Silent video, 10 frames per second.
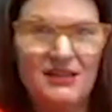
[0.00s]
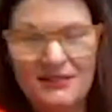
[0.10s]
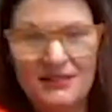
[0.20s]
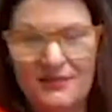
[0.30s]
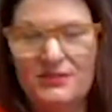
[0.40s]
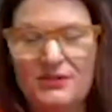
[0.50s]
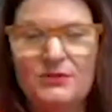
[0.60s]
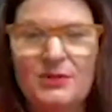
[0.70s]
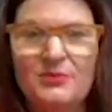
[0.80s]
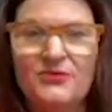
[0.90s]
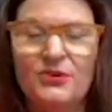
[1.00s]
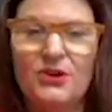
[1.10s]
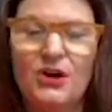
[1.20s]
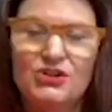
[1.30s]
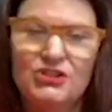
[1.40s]
if this goes up for
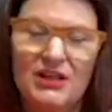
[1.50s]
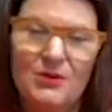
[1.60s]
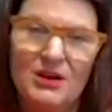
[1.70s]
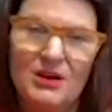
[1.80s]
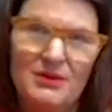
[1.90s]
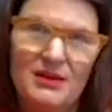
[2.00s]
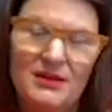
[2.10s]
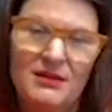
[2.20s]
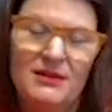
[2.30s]
auction, I want to be